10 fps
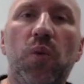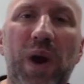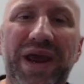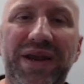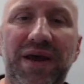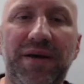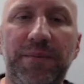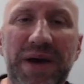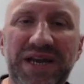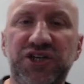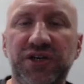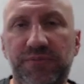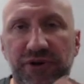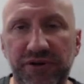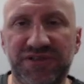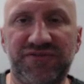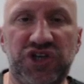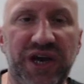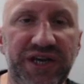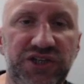When managing the process
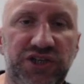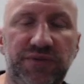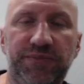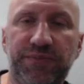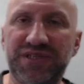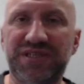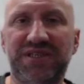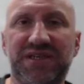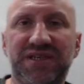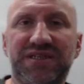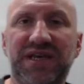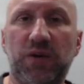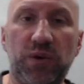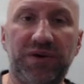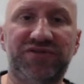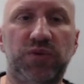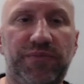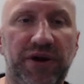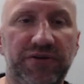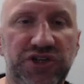of change, businesses can take one of
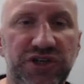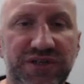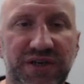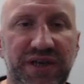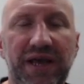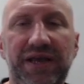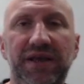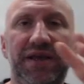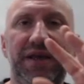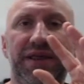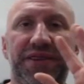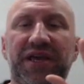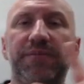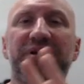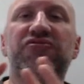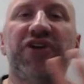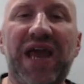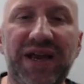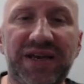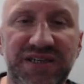two approaches, okay? They can be
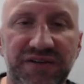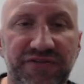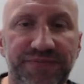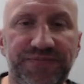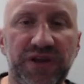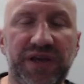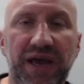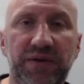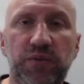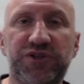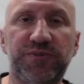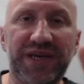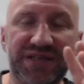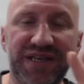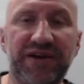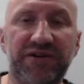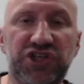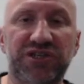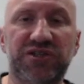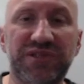reactive. okay, which means they
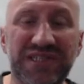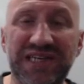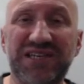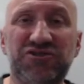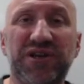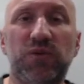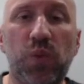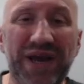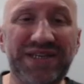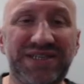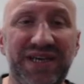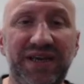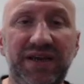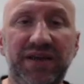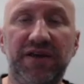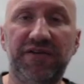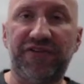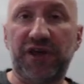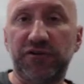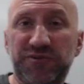are just literally waiting
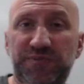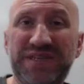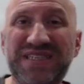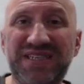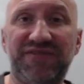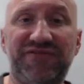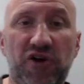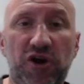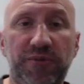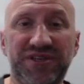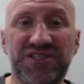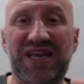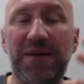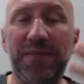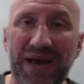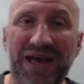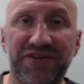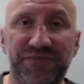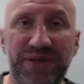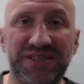for those business environments to impact the